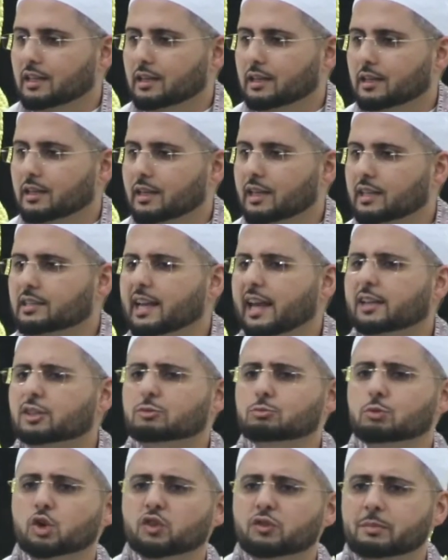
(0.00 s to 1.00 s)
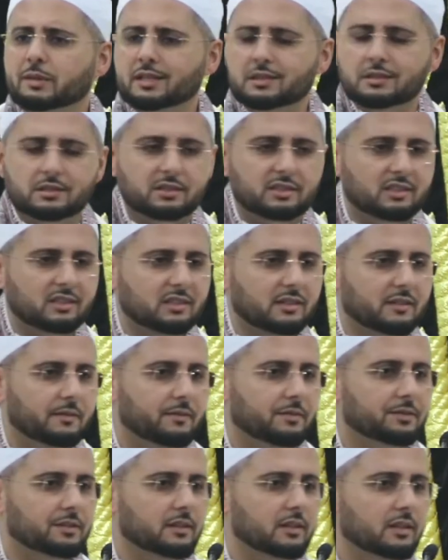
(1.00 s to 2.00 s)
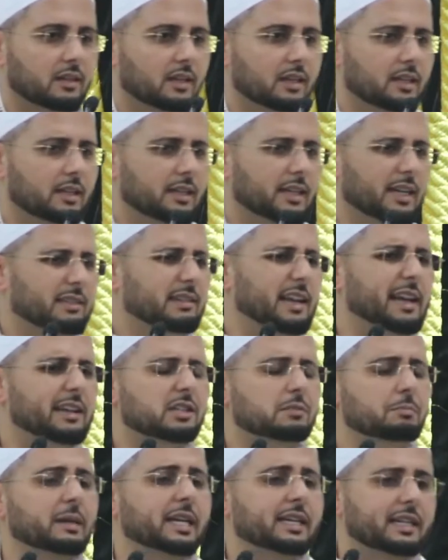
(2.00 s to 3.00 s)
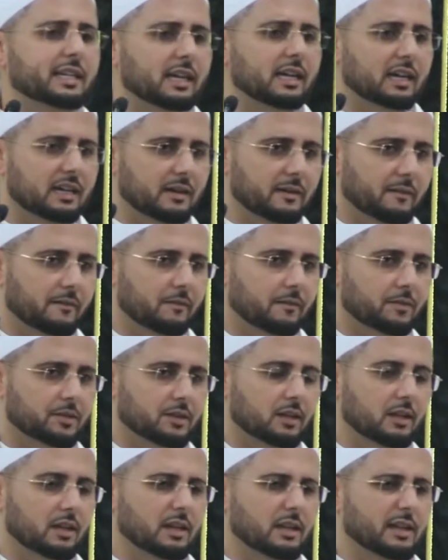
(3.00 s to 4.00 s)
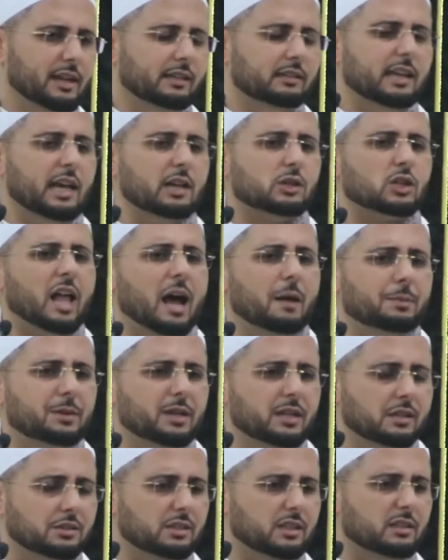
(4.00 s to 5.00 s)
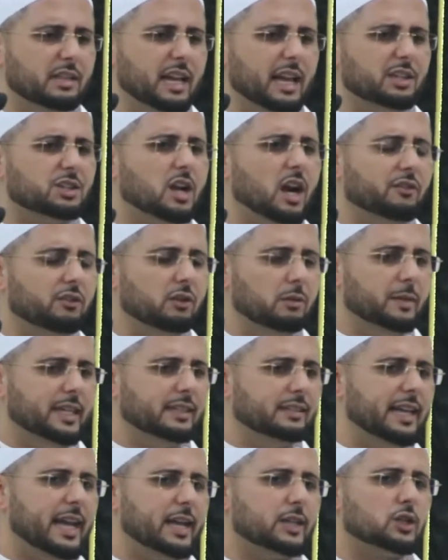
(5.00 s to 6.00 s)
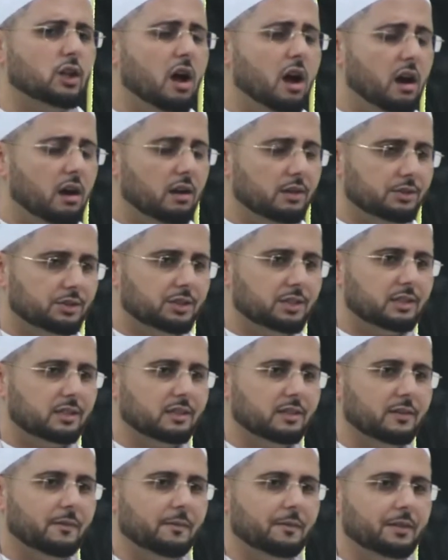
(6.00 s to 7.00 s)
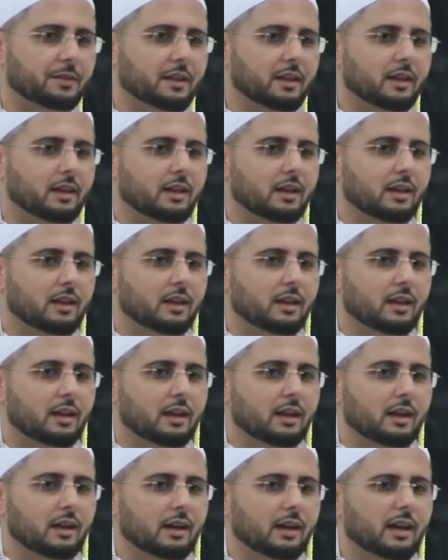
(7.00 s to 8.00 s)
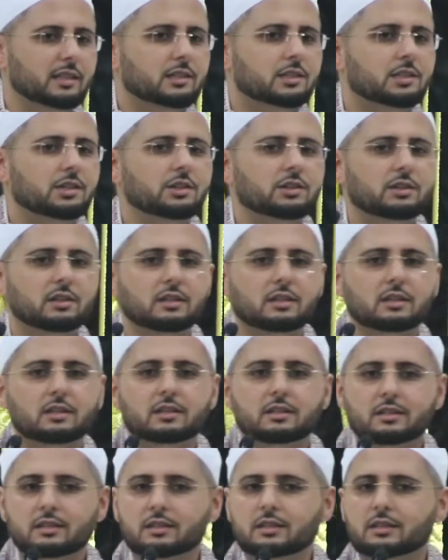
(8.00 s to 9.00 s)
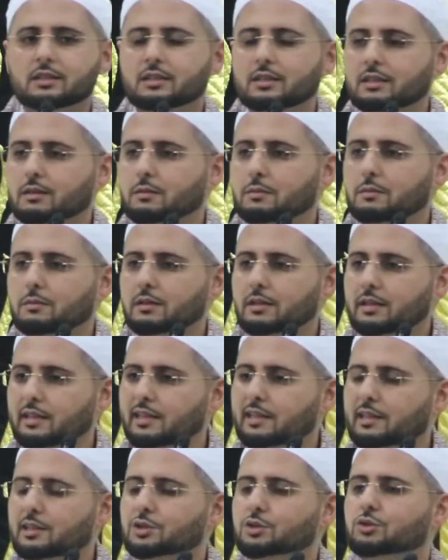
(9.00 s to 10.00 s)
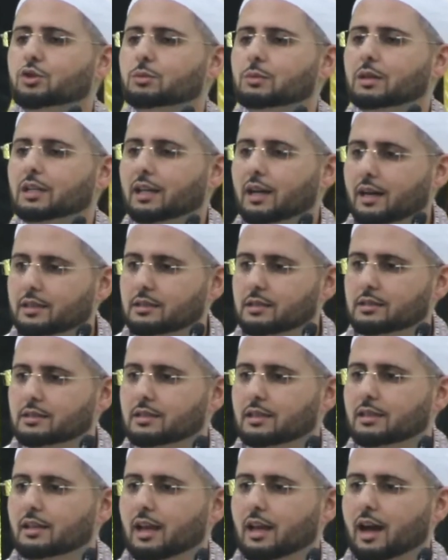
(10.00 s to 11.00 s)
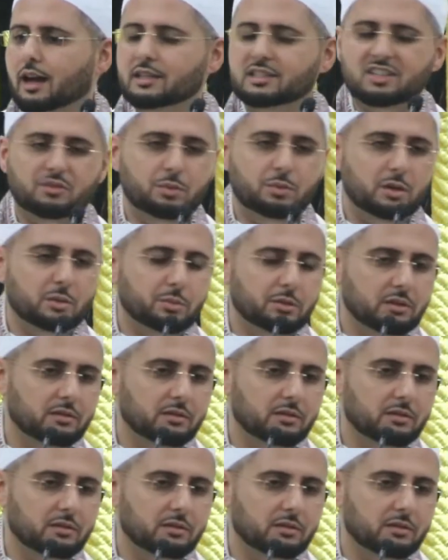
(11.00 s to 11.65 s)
It takes movements. It takes media. It takes lobbyists. It takes government. It takes laws. Until it is normalized in the eyes of people.